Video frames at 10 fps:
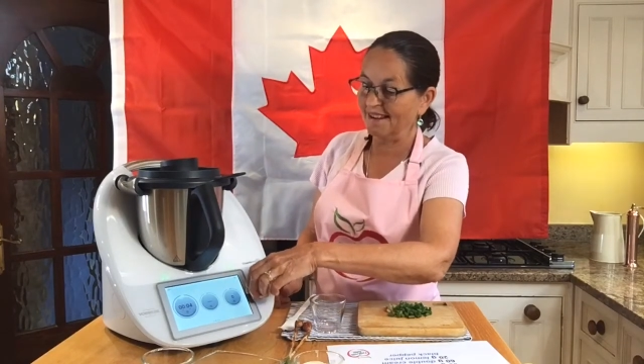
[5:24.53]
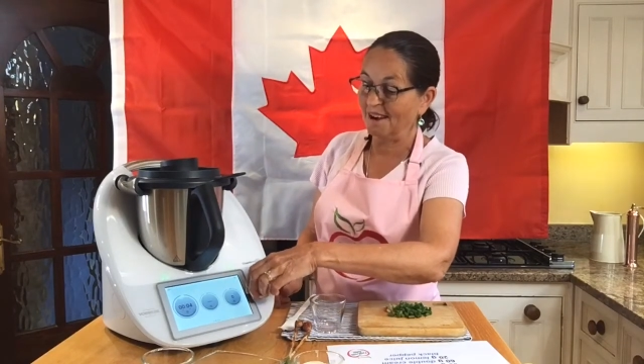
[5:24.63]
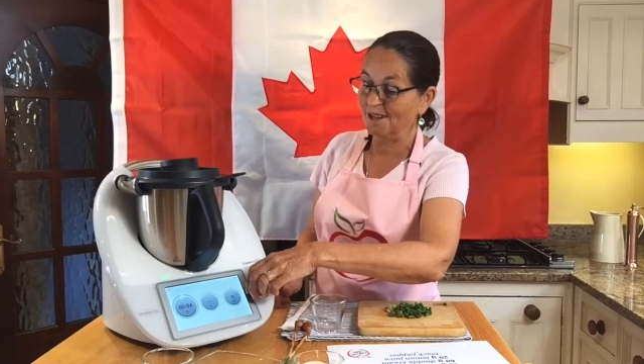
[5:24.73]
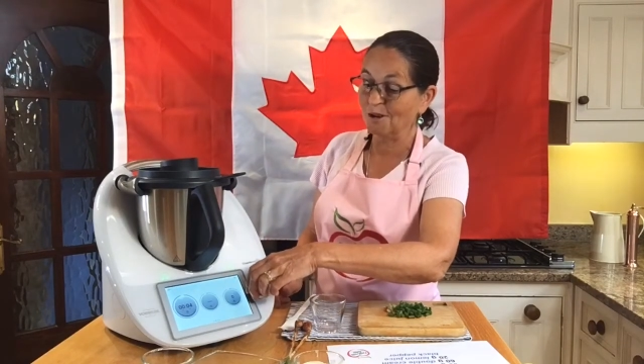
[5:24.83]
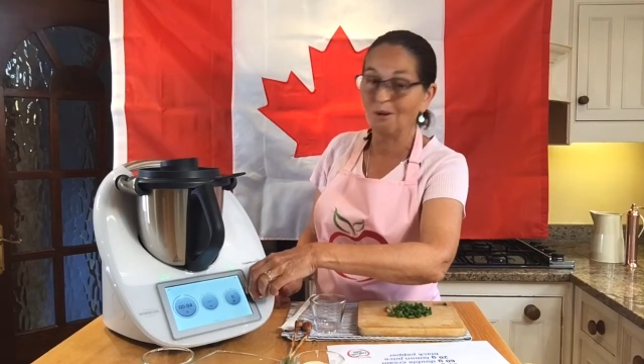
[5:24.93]
I
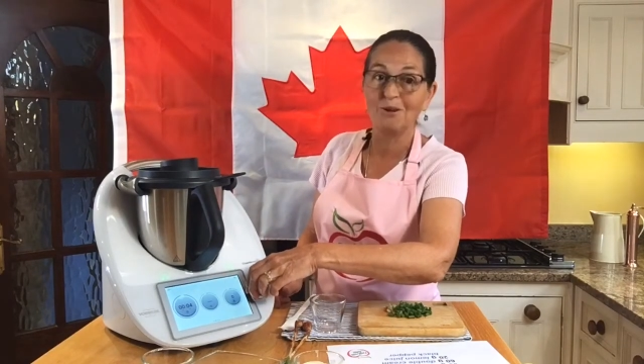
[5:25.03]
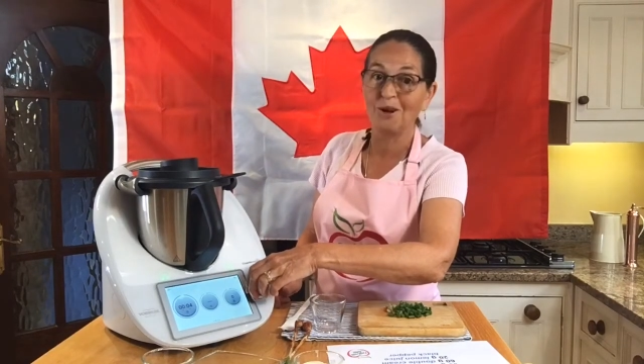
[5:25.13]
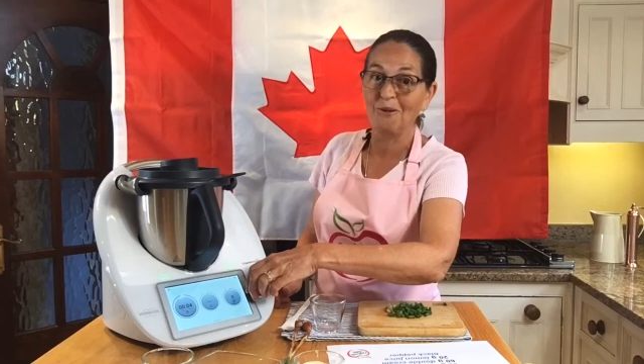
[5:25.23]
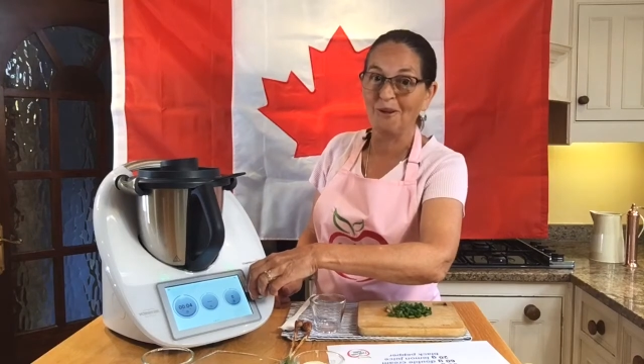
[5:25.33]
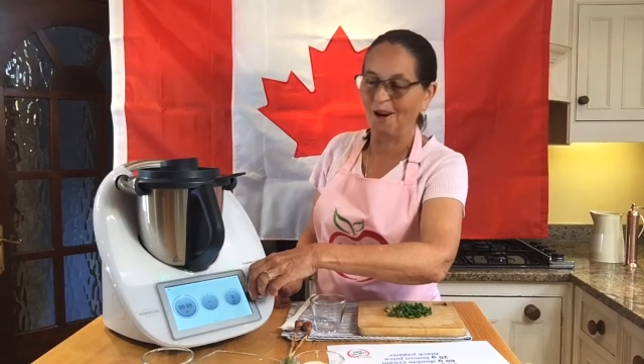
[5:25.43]
told you,
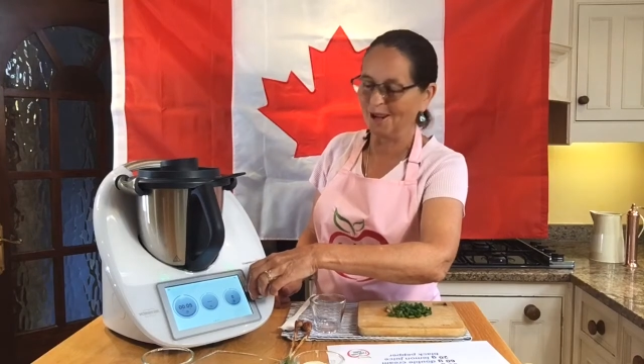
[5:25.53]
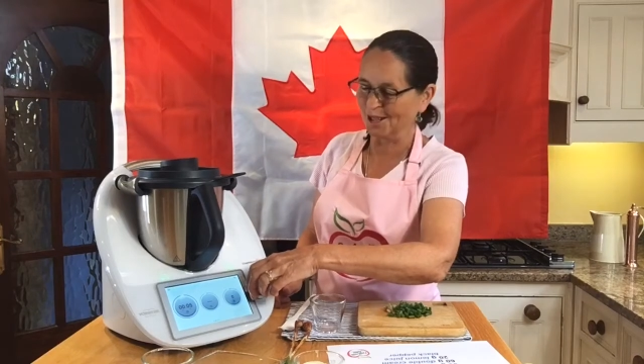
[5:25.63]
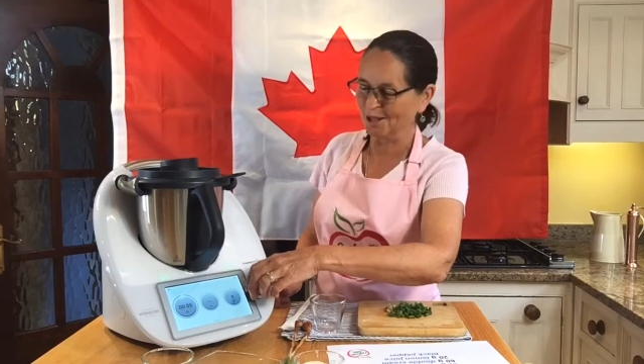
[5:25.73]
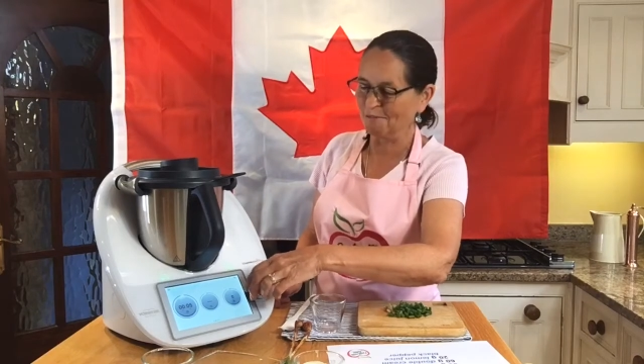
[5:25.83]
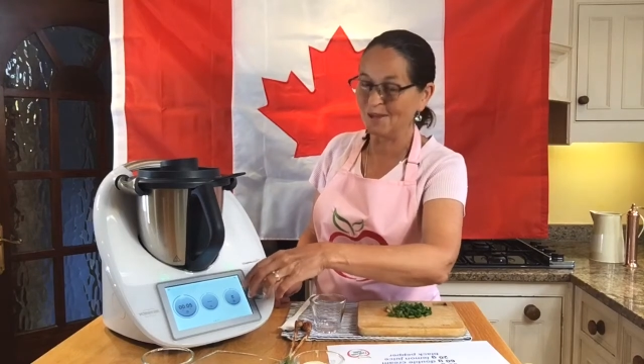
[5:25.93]
a
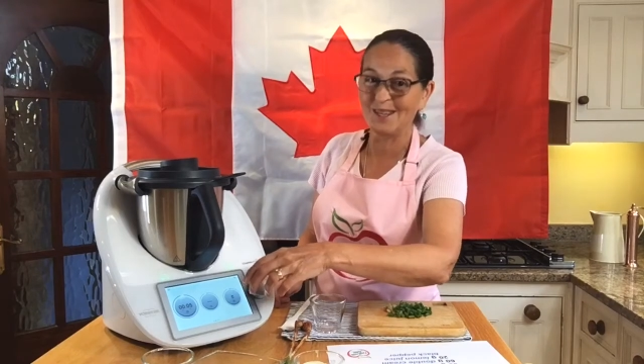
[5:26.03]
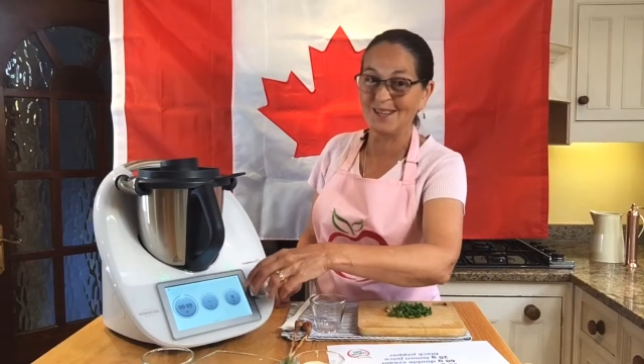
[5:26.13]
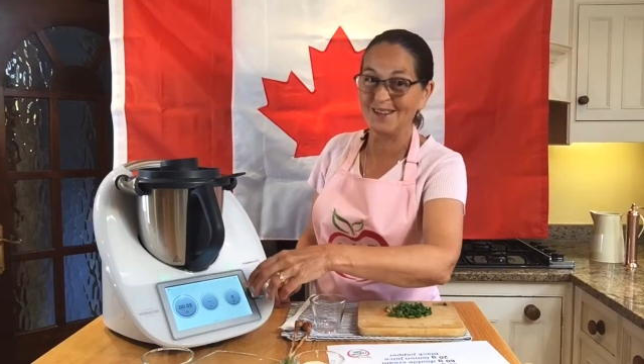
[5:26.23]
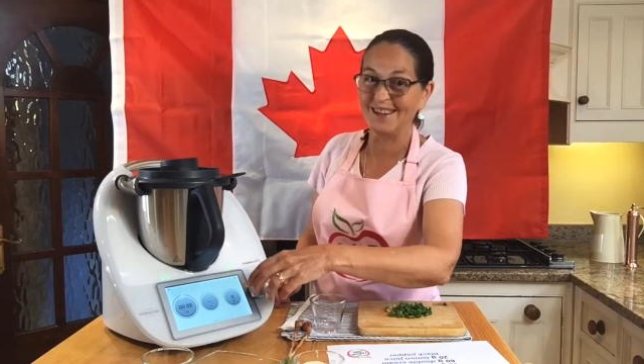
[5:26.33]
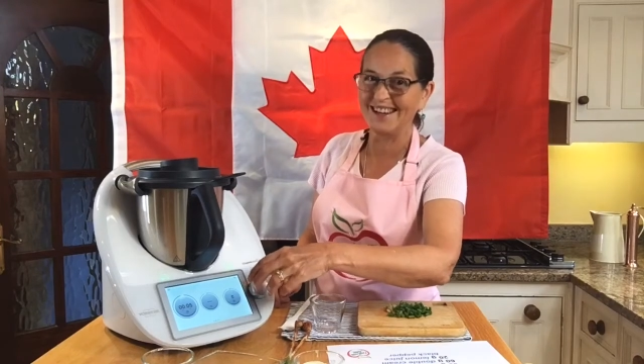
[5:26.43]
super
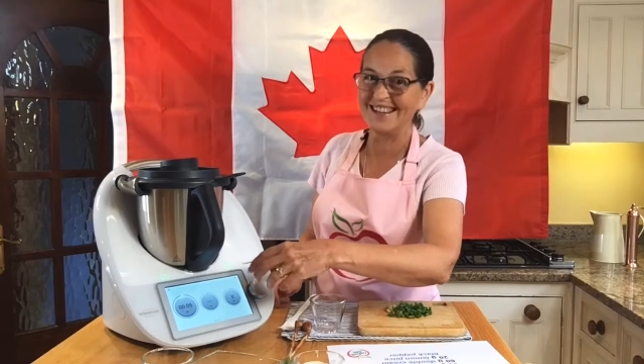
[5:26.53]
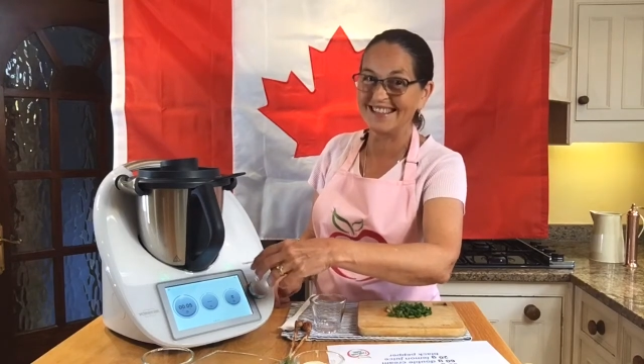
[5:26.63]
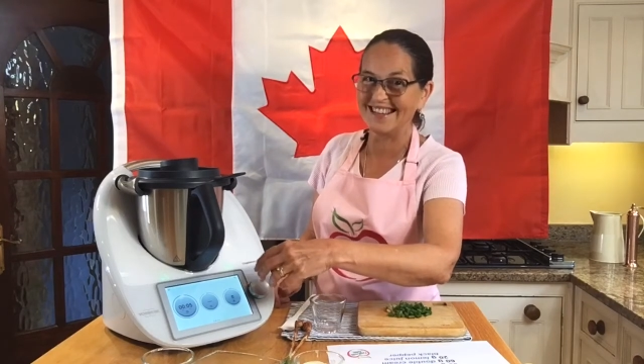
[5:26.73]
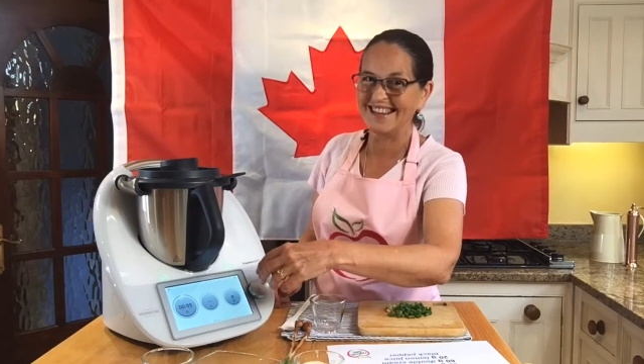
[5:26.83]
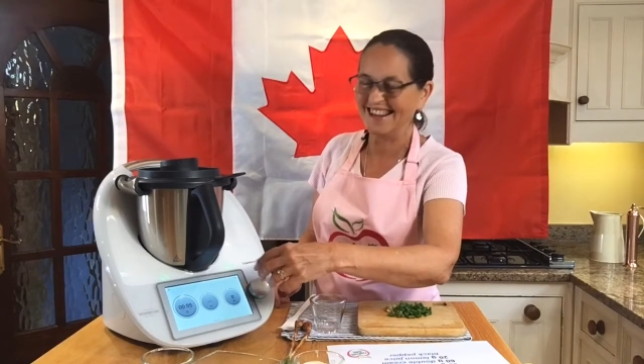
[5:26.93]

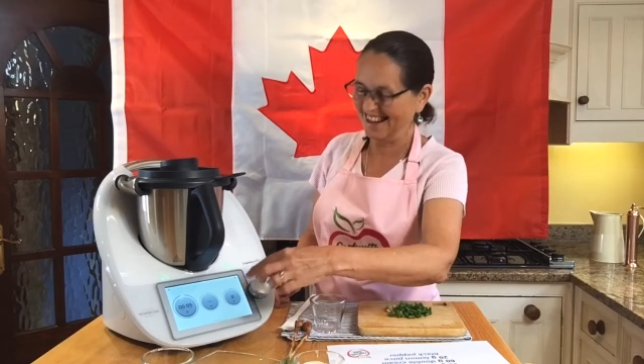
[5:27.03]
easy